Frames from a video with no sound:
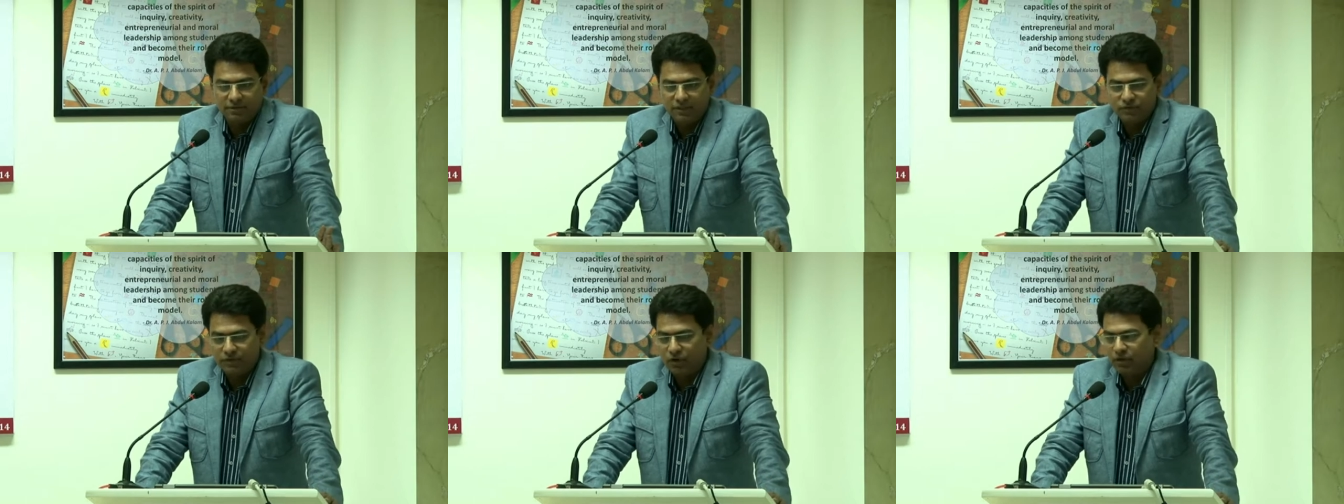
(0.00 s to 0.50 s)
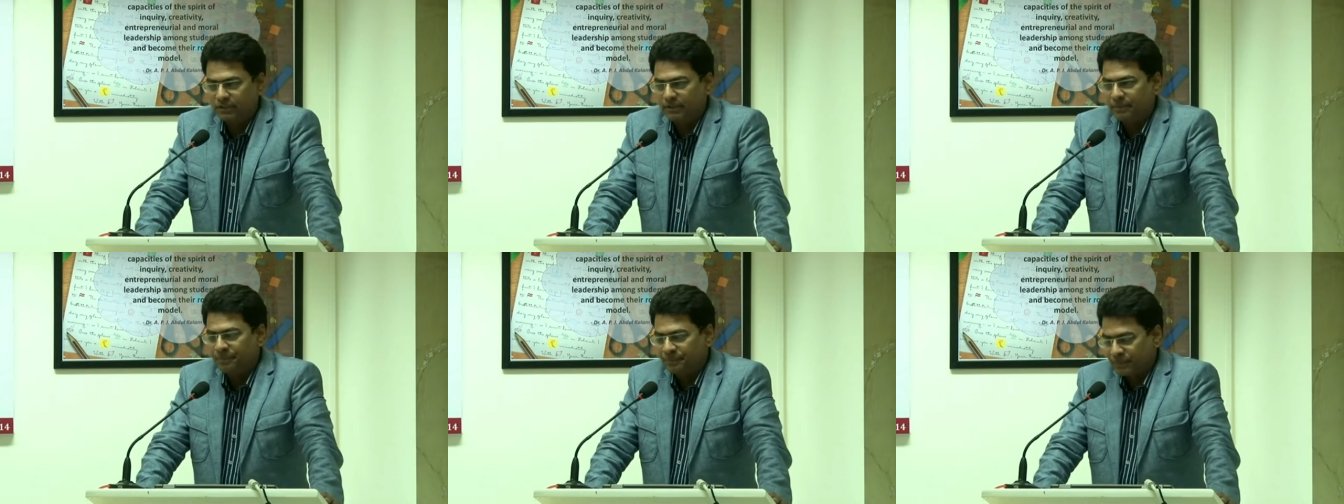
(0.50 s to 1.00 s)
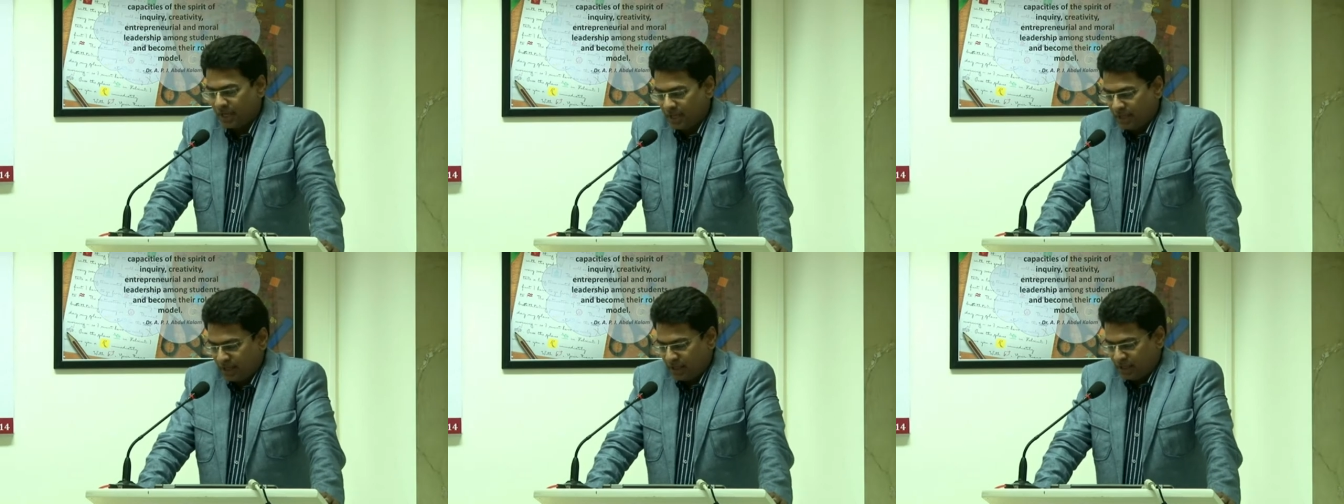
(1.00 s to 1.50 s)
as we call them.
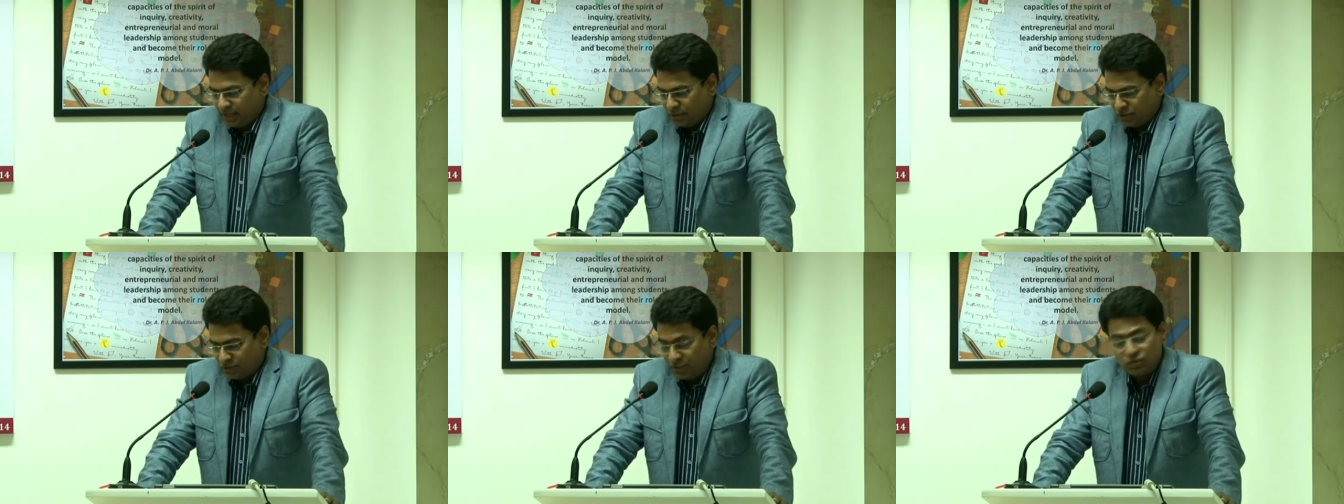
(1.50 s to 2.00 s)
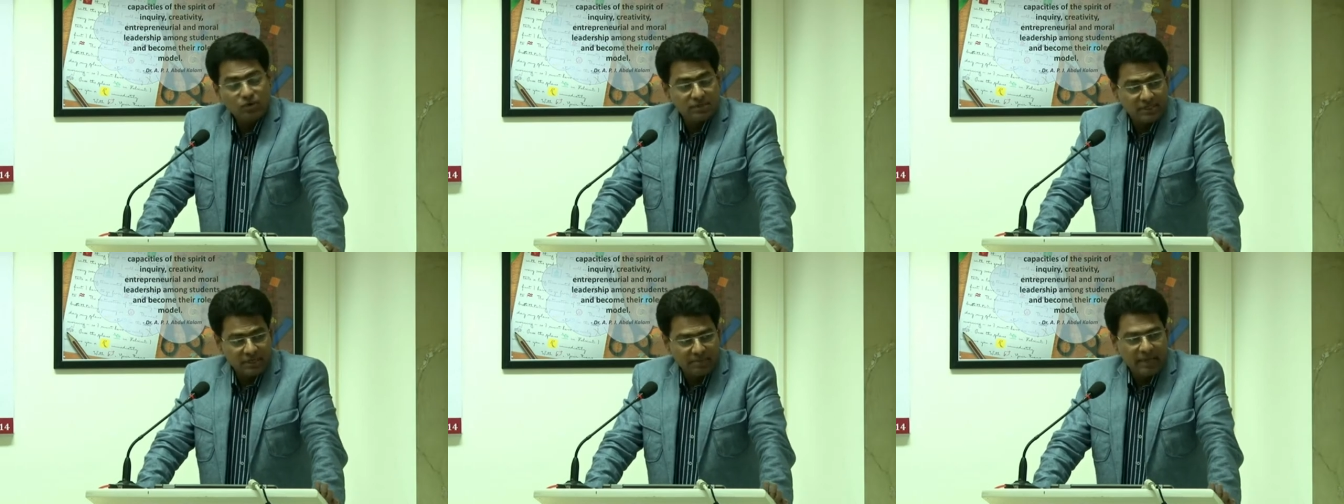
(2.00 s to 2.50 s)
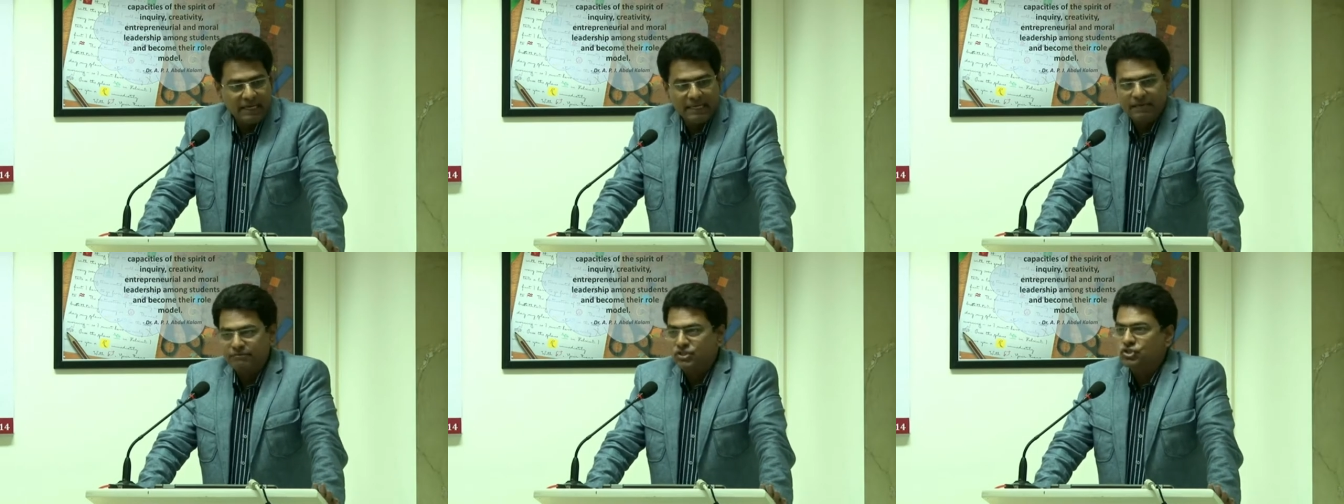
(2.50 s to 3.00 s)
So this was a
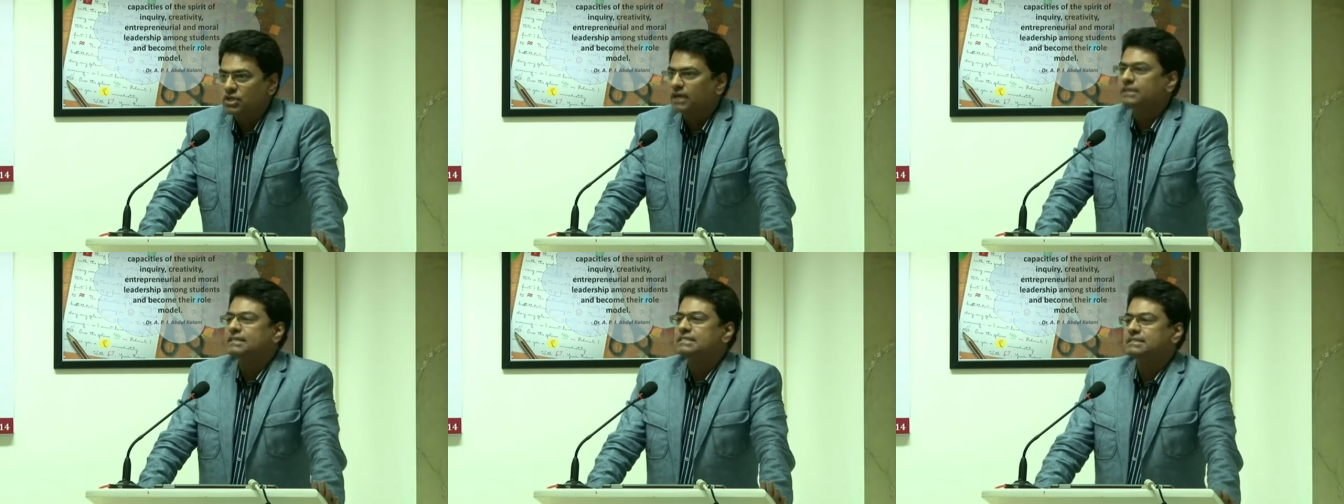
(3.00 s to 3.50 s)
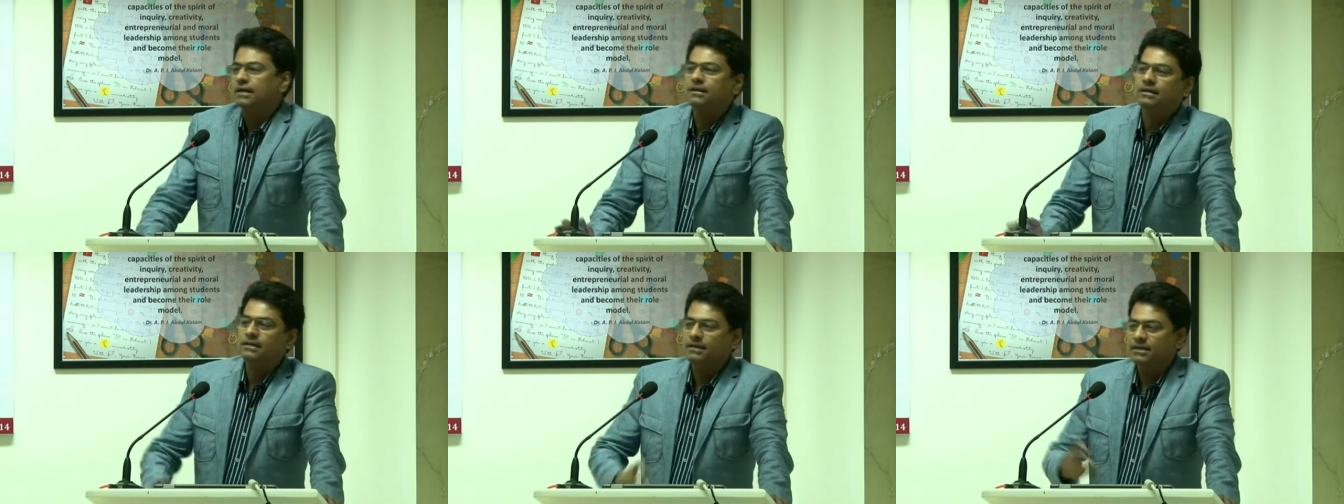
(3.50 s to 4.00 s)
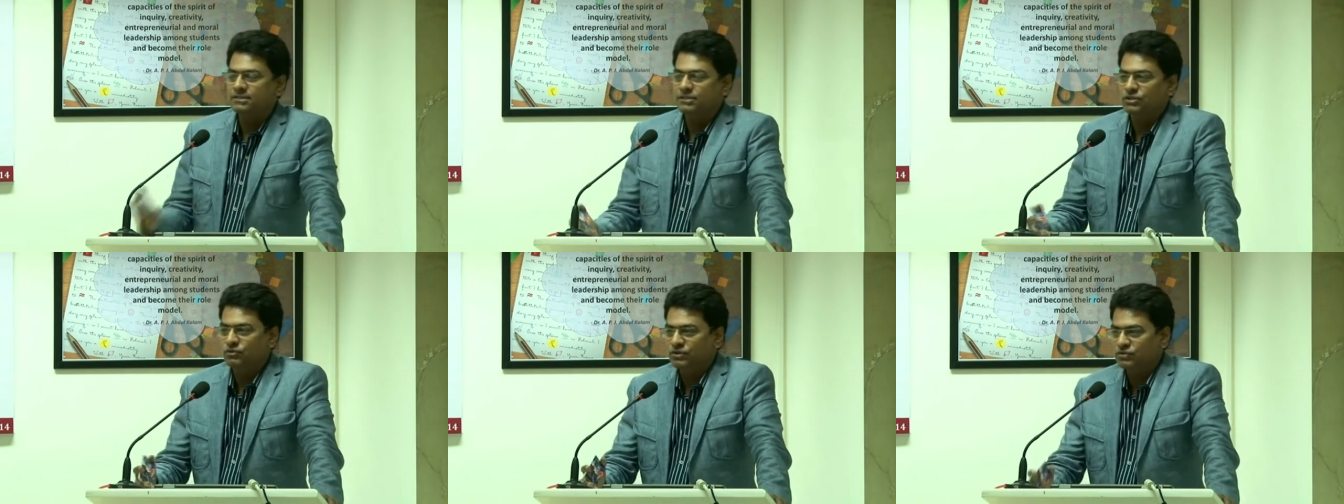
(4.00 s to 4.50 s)
rebellion which started suddenly against
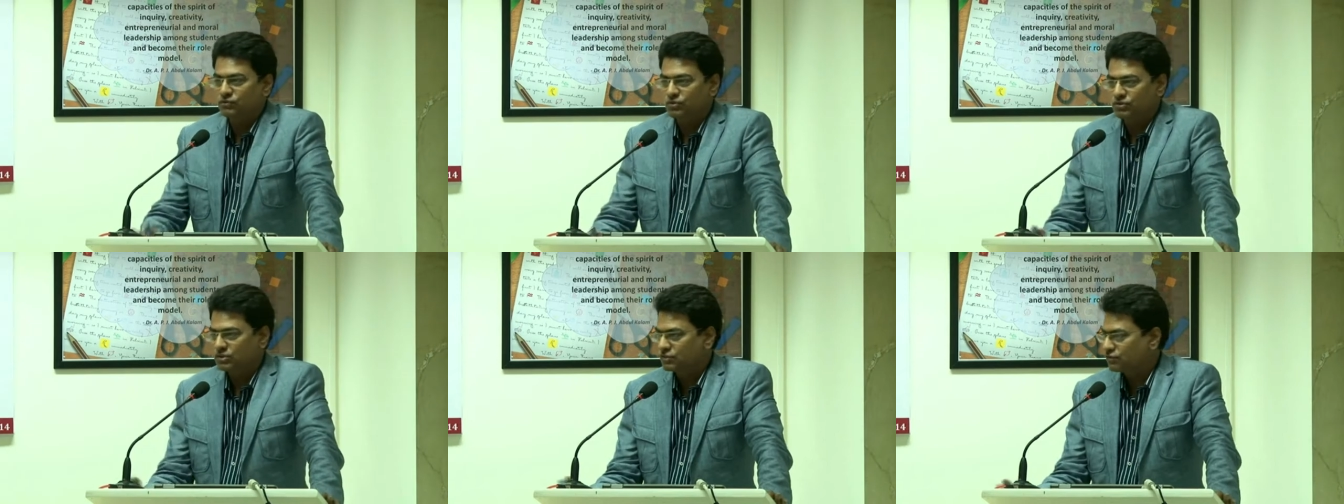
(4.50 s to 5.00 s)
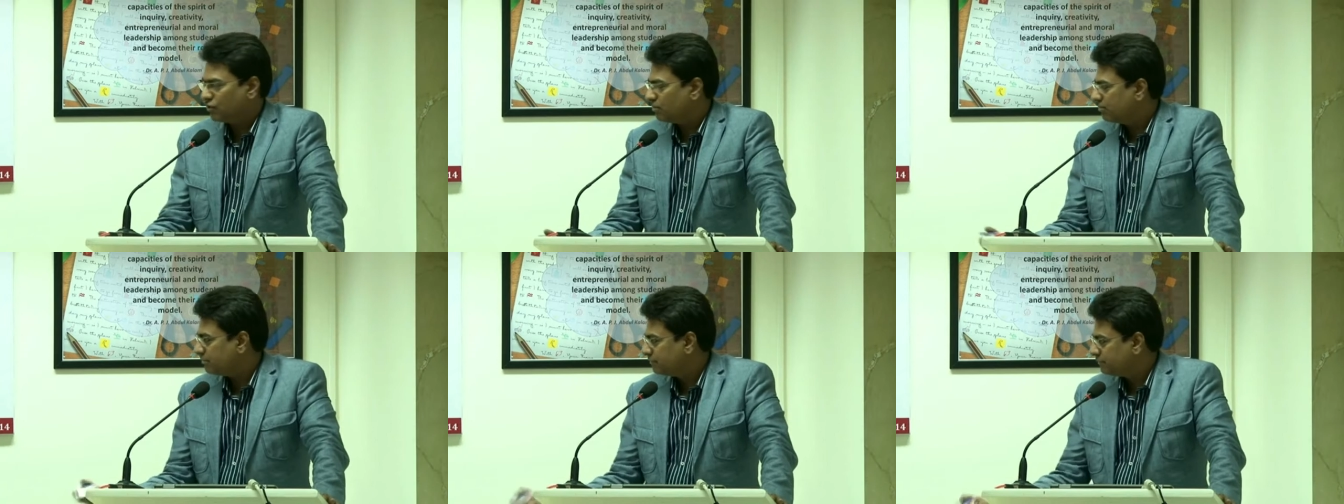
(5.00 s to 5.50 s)
the US forces from